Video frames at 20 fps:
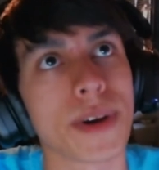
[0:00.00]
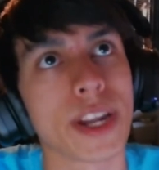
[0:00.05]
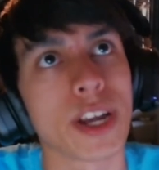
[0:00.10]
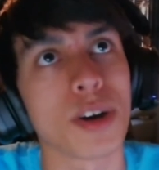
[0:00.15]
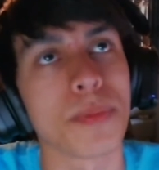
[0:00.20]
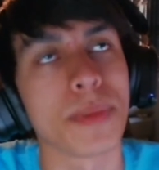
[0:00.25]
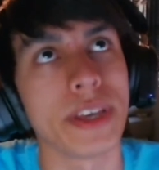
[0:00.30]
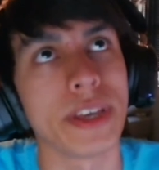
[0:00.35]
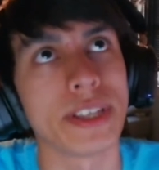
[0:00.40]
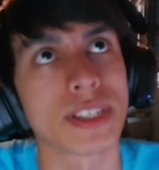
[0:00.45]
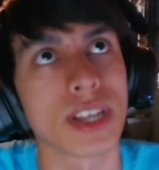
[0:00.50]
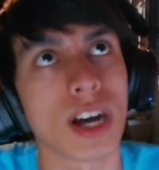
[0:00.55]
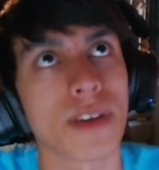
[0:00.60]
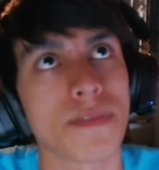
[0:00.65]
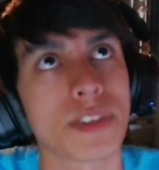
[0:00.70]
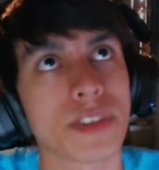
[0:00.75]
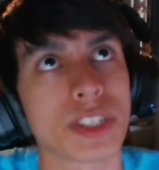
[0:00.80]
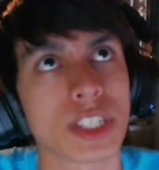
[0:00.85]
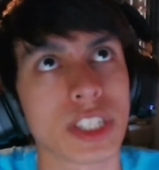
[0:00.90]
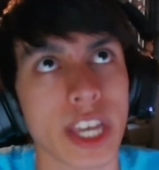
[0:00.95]
LPs off
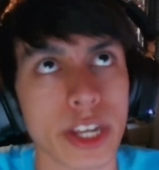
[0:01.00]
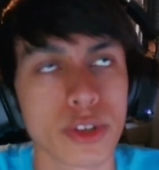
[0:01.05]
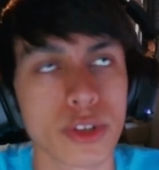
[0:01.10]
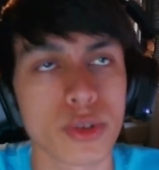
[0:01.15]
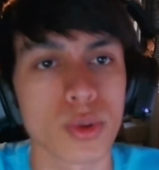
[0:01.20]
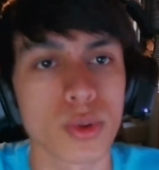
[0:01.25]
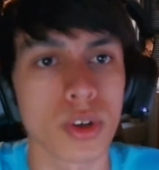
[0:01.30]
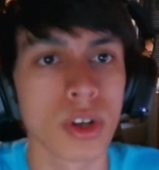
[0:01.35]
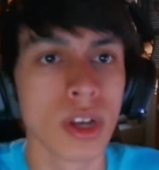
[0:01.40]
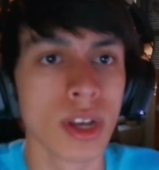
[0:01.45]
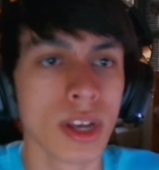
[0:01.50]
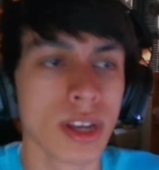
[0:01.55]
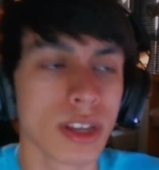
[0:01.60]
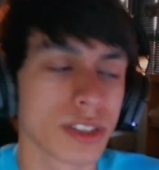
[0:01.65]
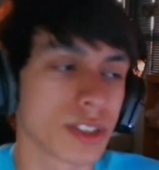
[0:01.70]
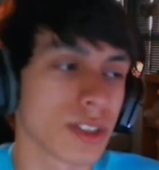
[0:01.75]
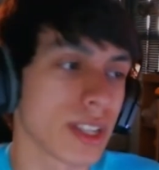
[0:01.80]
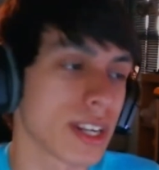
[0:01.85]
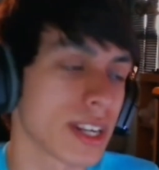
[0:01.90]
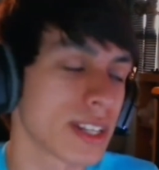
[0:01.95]
the schedule,
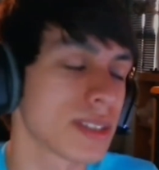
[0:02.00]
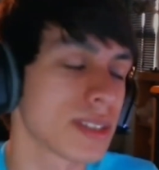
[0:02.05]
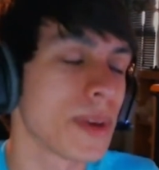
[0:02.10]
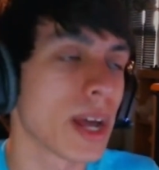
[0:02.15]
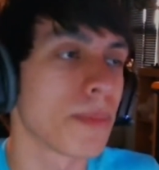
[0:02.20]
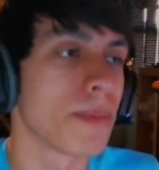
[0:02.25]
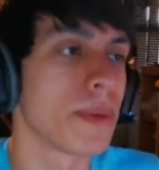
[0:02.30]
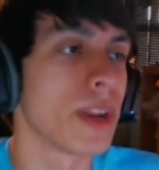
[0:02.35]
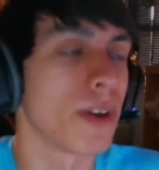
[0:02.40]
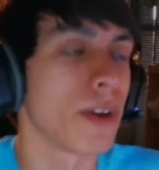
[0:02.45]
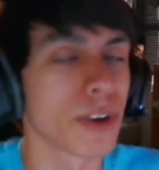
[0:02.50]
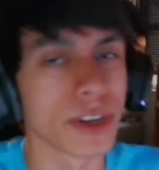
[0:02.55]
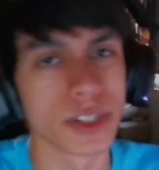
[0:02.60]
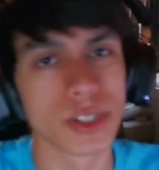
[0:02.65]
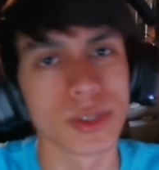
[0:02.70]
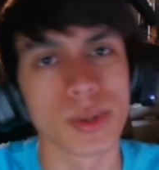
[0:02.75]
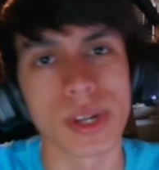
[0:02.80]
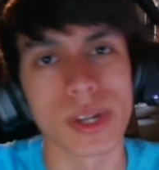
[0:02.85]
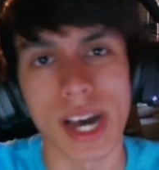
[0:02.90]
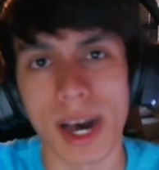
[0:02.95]
so that doesn't mean I'm never going to
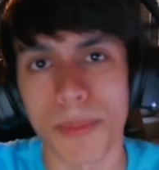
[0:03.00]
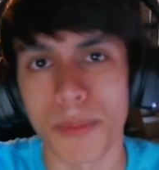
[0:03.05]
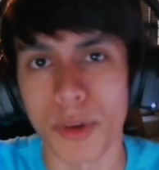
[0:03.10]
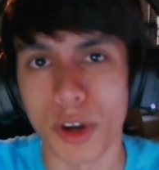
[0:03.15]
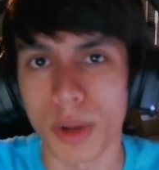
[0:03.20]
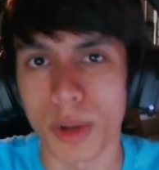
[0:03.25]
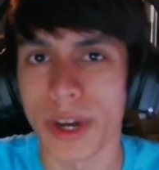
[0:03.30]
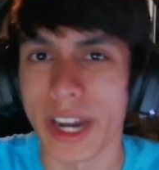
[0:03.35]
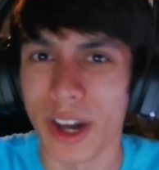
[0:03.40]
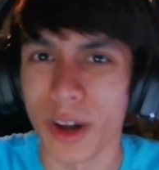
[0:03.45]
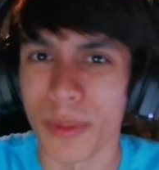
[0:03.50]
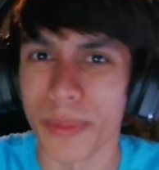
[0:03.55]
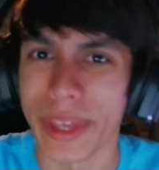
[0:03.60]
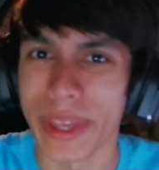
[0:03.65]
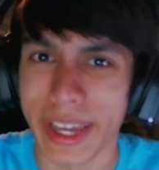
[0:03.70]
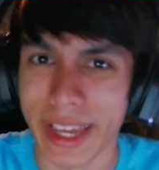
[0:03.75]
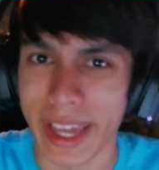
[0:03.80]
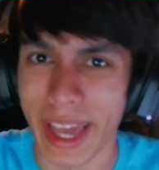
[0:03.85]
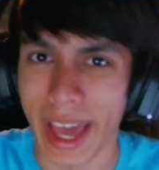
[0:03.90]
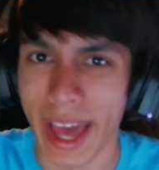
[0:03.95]
do a non-Pokemon LP
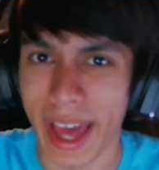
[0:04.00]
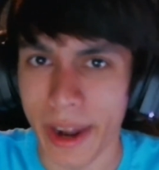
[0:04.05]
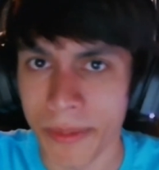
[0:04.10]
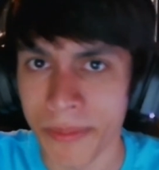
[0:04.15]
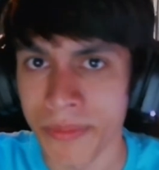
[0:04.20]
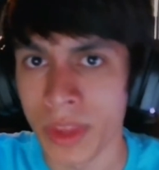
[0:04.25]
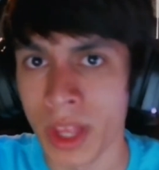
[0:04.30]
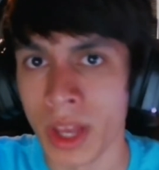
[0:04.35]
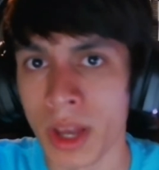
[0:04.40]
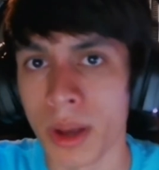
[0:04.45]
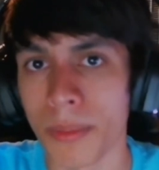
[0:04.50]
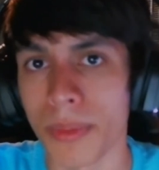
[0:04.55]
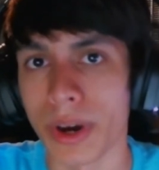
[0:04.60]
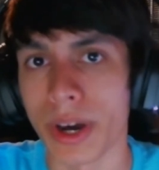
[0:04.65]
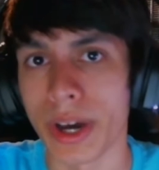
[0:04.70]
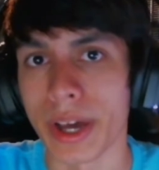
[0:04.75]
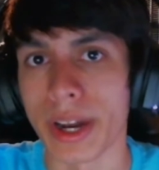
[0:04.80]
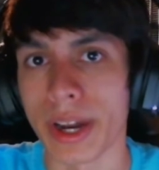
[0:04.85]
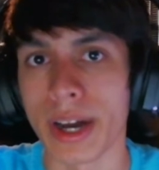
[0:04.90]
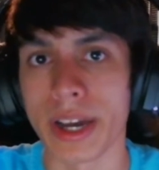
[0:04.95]
again,
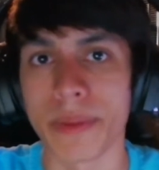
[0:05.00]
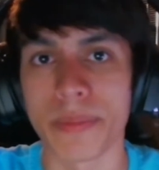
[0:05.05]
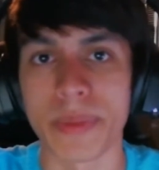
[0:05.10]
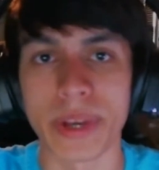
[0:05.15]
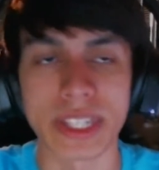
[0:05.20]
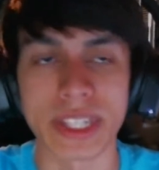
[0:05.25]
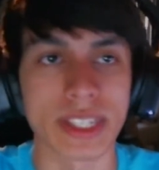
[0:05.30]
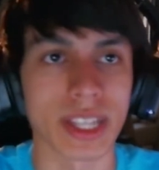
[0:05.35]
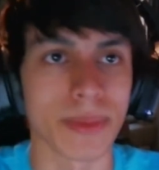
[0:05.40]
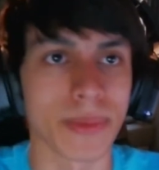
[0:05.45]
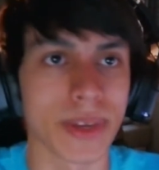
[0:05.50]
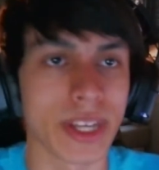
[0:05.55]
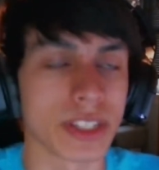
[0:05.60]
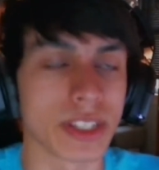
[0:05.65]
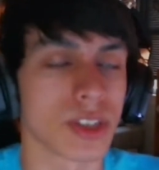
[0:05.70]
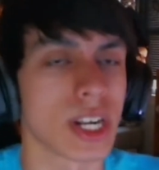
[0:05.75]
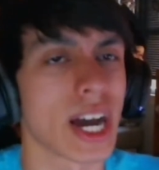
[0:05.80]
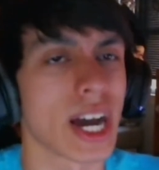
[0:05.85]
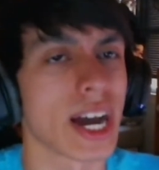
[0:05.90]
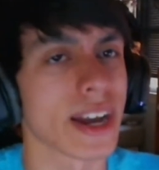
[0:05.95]
but it basically means they're
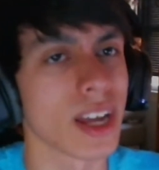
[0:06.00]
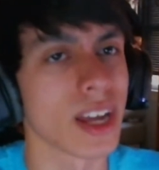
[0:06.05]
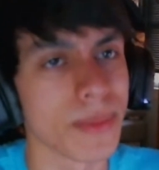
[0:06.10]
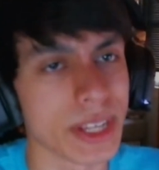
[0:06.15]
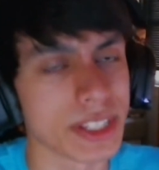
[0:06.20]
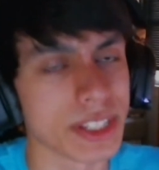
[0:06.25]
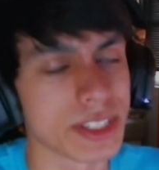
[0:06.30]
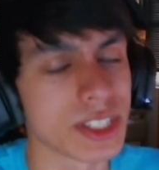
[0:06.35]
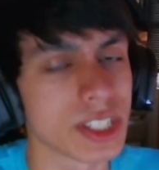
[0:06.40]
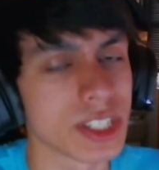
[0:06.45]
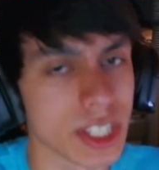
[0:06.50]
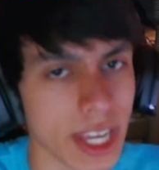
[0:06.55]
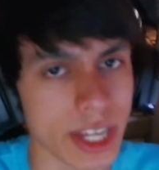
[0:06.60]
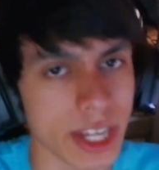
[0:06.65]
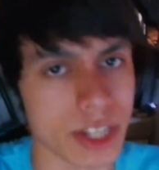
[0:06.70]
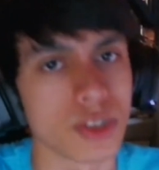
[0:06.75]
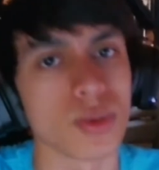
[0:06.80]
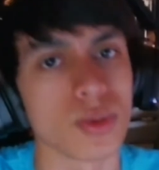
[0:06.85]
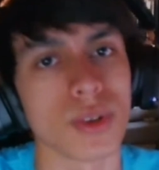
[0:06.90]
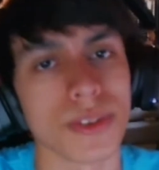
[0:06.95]
not going to be
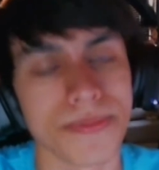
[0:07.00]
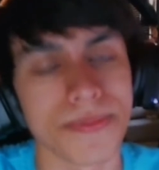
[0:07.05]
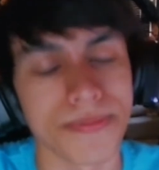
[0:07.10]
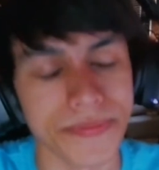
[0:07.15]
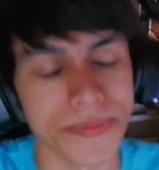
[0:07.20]
scheduled.